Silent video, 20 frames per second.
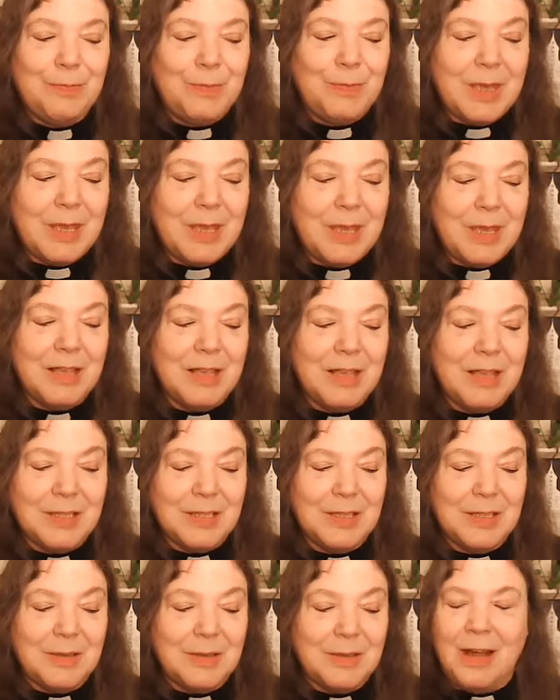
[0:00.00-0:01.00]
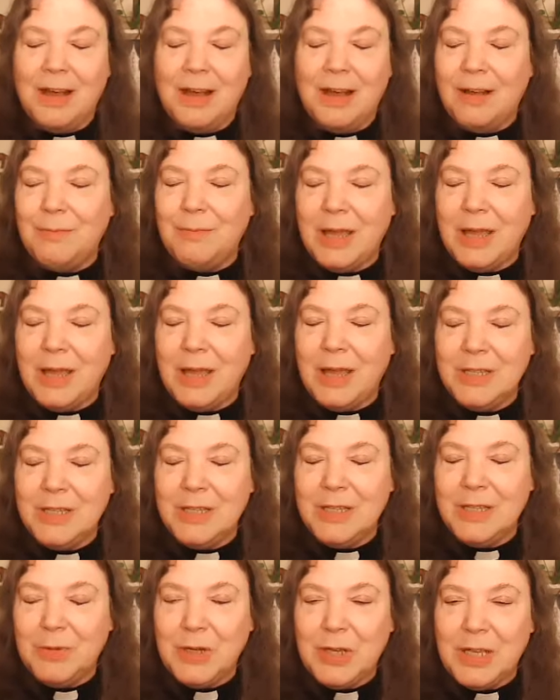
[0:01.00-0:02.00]
because my
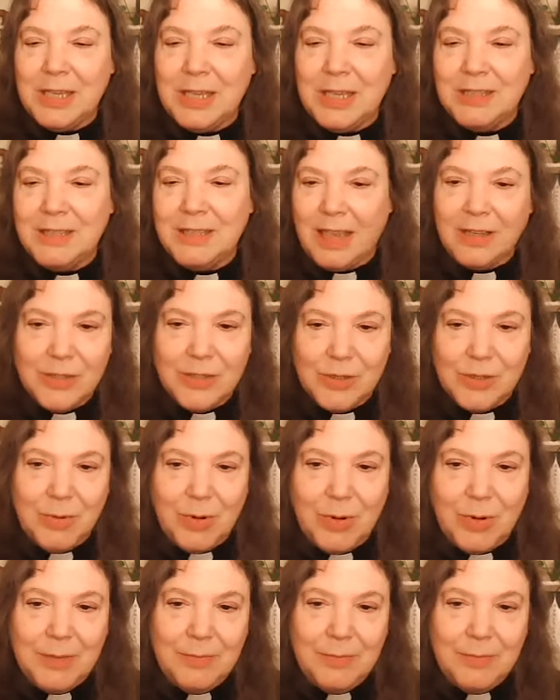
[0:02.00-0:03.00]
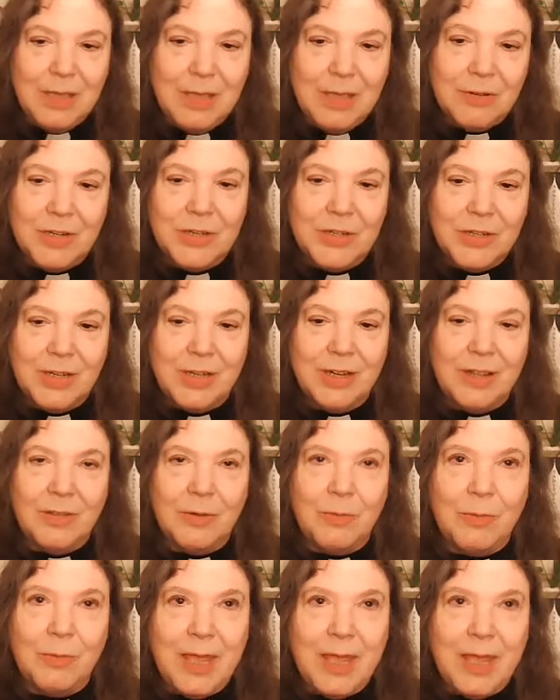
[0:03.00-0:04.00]
recent book is Sanctuary, Being Christian in
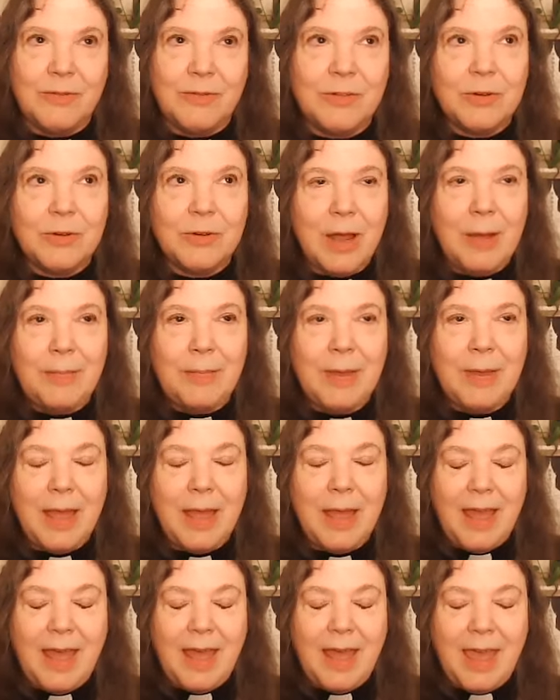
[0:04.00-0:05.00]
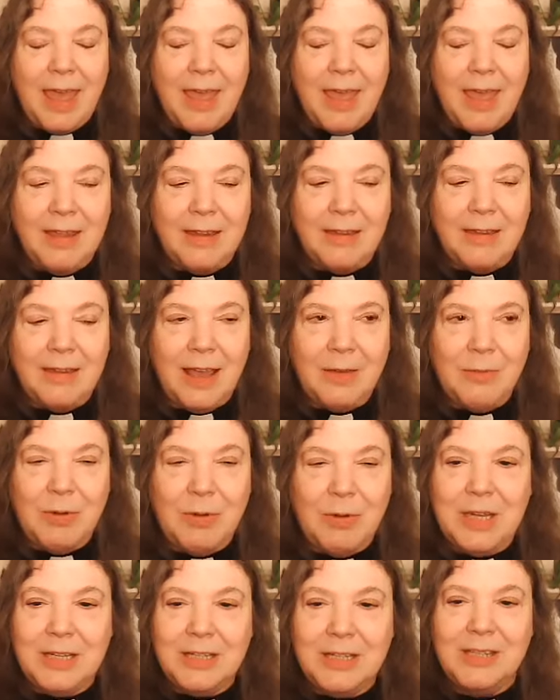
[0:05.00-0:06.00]
the Wake of Trump. And I
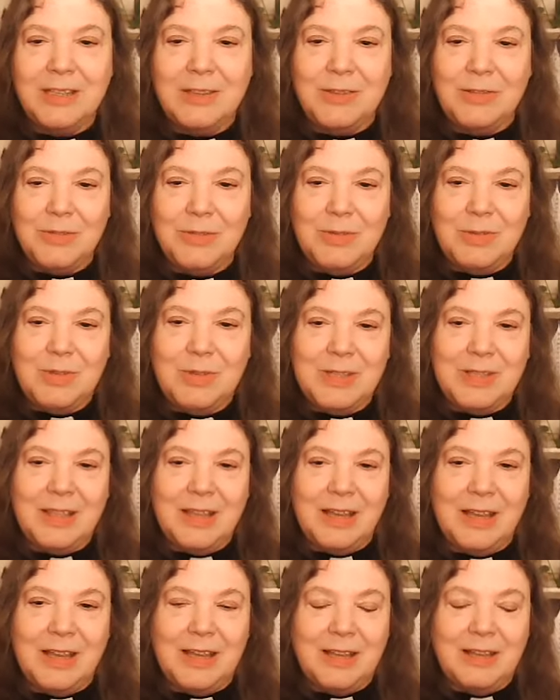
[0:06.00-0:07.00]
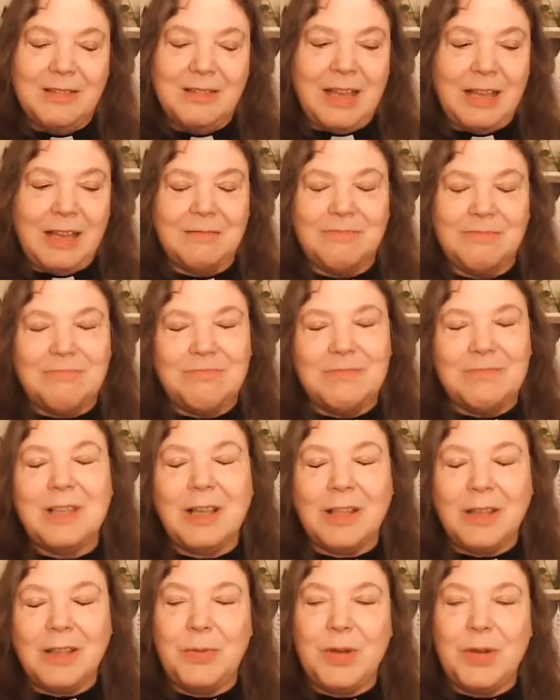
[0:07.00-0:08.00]
wanted to use that
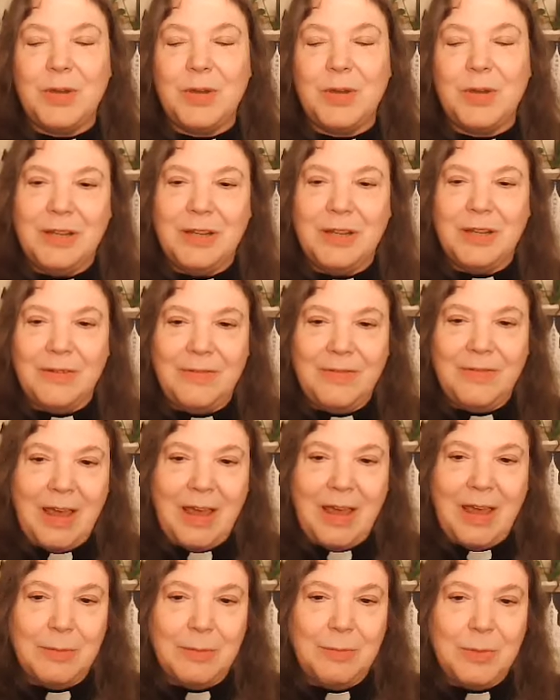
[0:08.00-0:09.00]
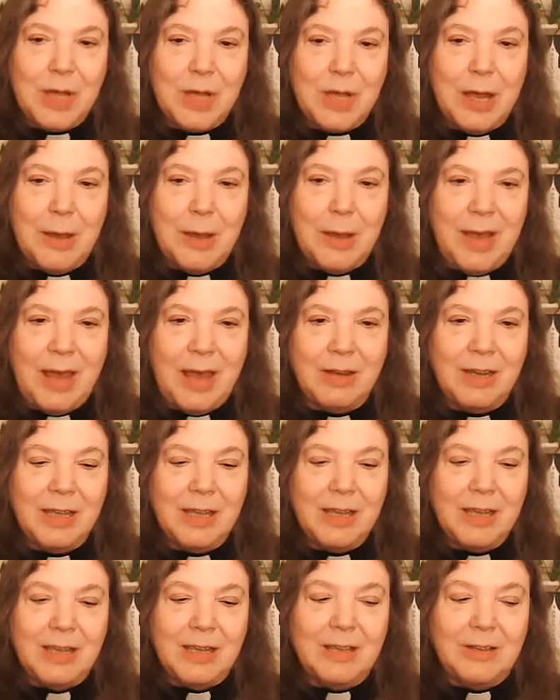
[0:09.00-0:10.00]
celebration of having the book come out
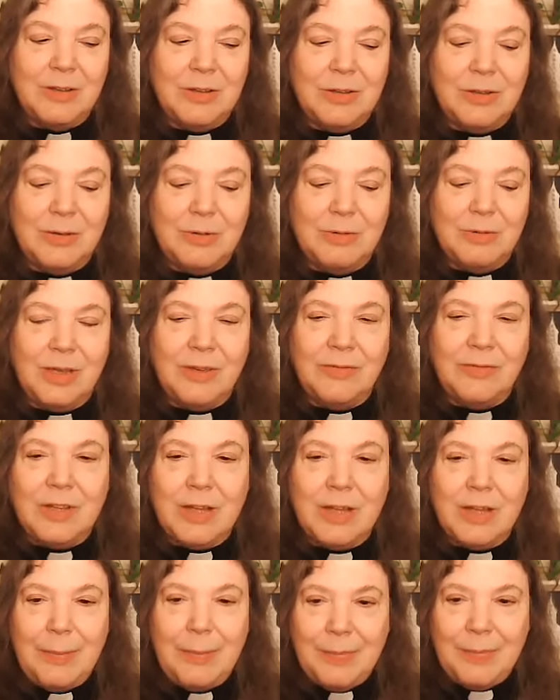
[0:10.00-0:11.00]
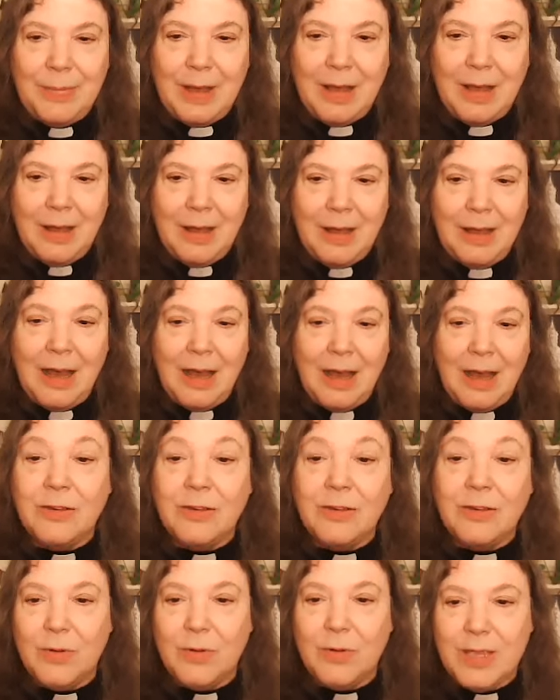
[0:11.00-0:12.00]
to lift up
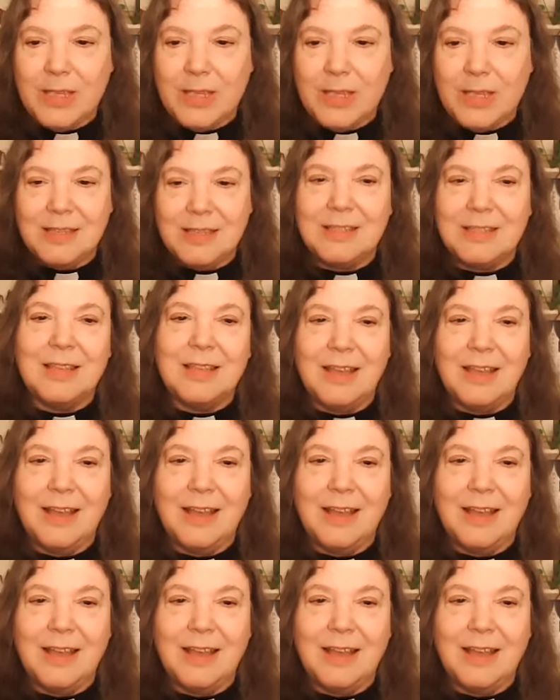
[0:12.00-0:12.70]
other voices